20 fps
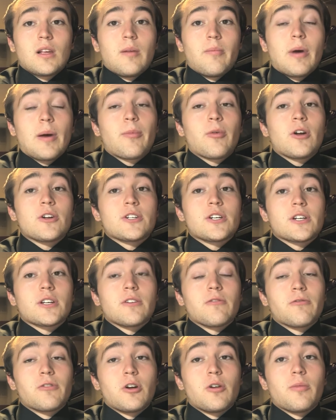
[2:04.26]
My project
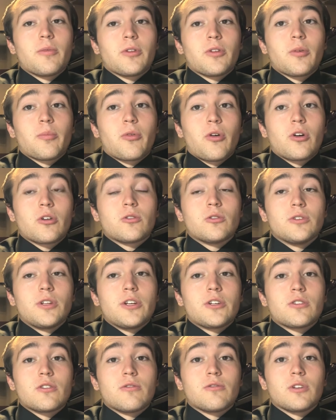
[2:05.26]
confirmed the particle
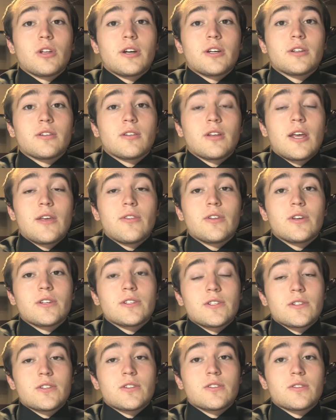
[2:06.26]
nature of light and the
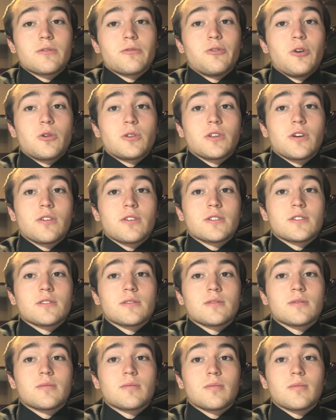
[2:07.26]
existence of photons
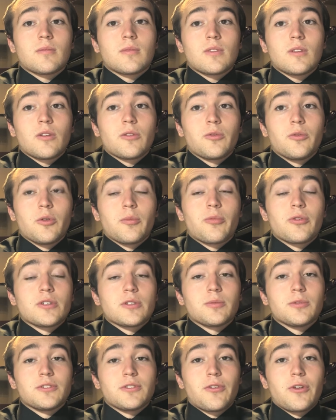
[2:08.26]
through the
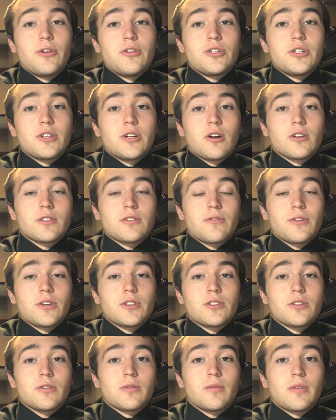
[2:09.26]
principles of energy
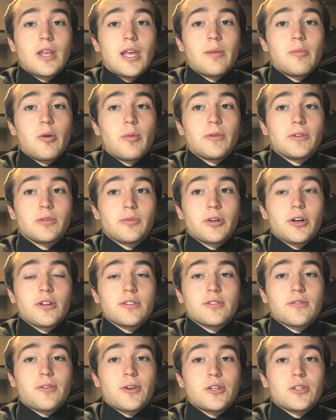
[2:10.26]
conservation and momentum
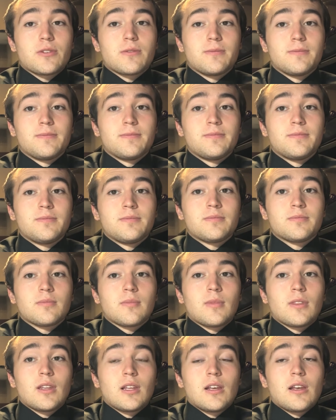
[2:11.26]
conservation.
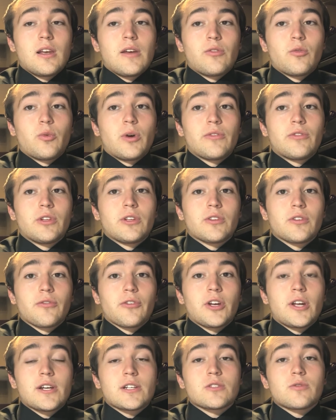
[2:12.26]
If the wavelength
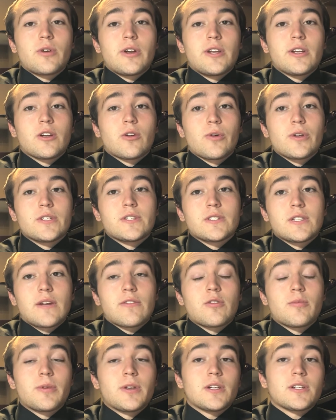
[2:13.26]
of an X-ray increases
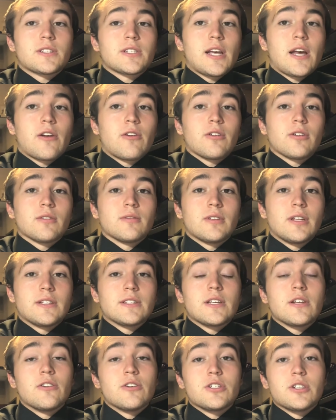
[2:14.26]
after being scattered,
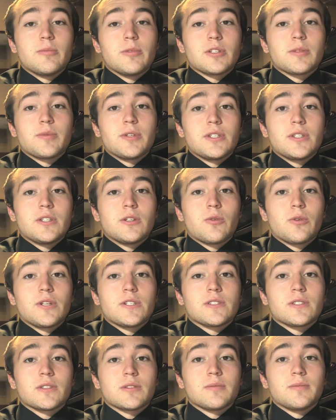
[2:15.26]
its energy must be
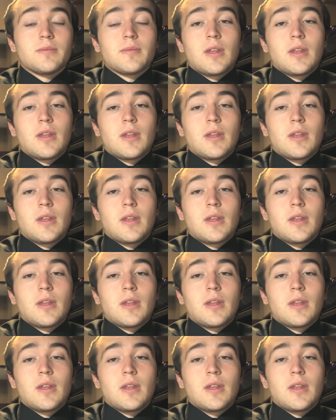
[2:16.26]
decreasing.